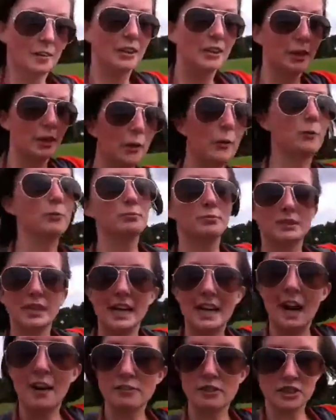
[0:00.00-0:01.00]
you know,
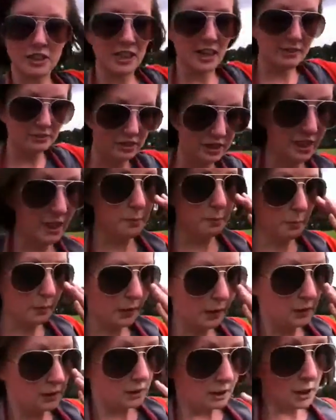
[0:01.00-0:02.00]
day after day after day.
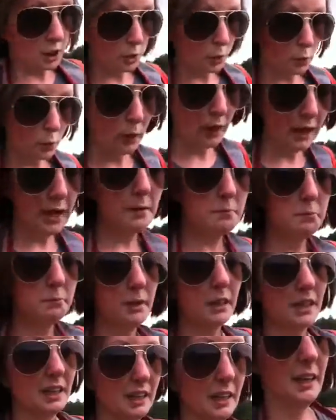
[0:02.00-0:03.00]
So
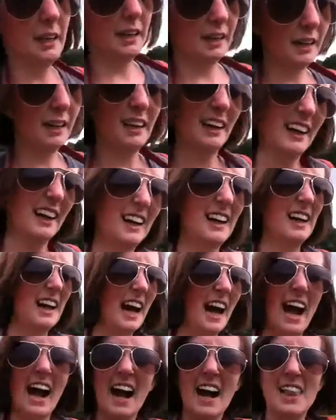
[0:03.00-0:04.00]

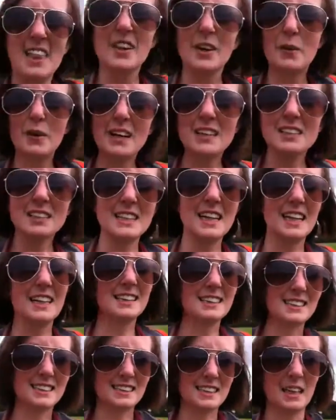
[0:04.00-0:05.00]
the question
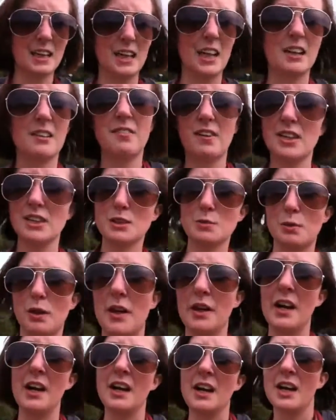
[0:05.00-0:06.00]
is, first
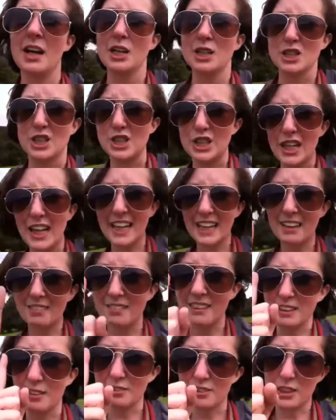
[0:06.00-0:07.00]
one, should I get
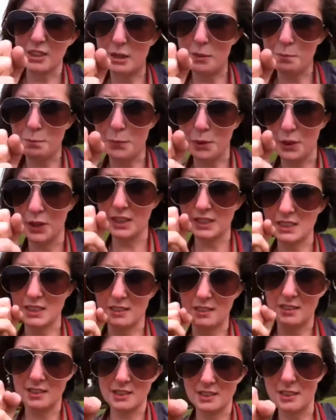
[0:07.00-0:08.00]
rid of the number that's
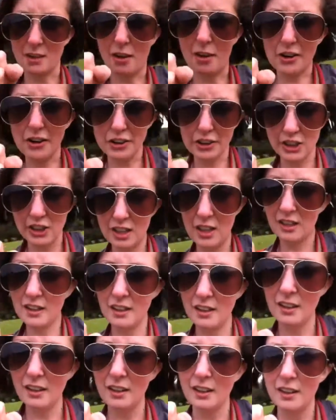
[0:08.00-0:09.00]
at the start
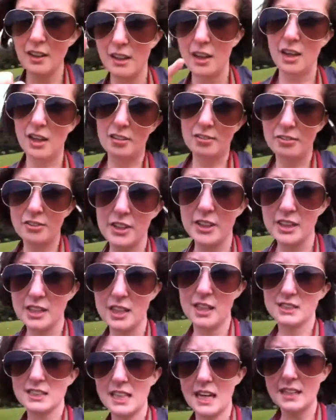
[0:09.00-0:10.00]
of
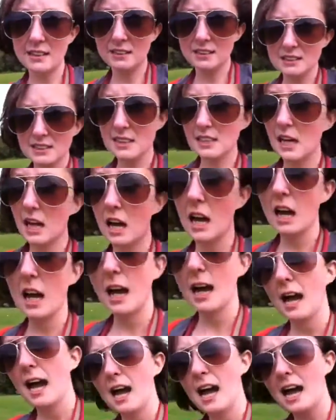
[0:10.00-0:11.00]
the titles?
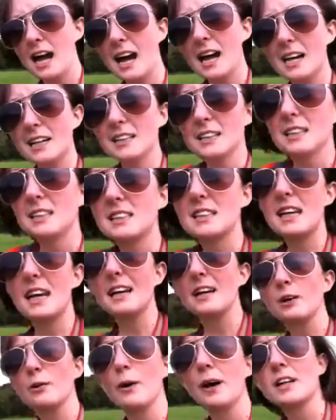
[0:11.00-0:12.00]
And
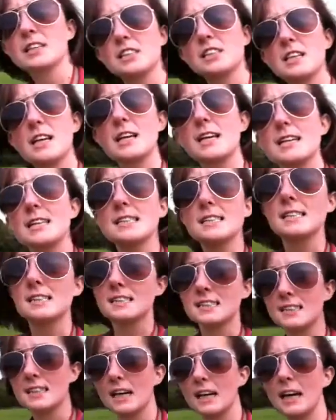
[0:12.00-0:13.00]
second question
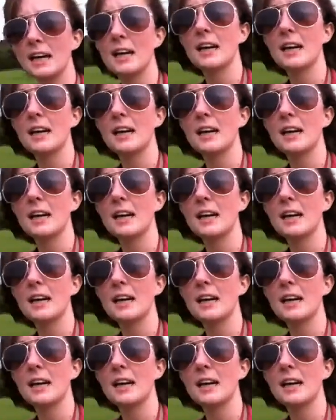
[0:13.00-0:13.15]
is,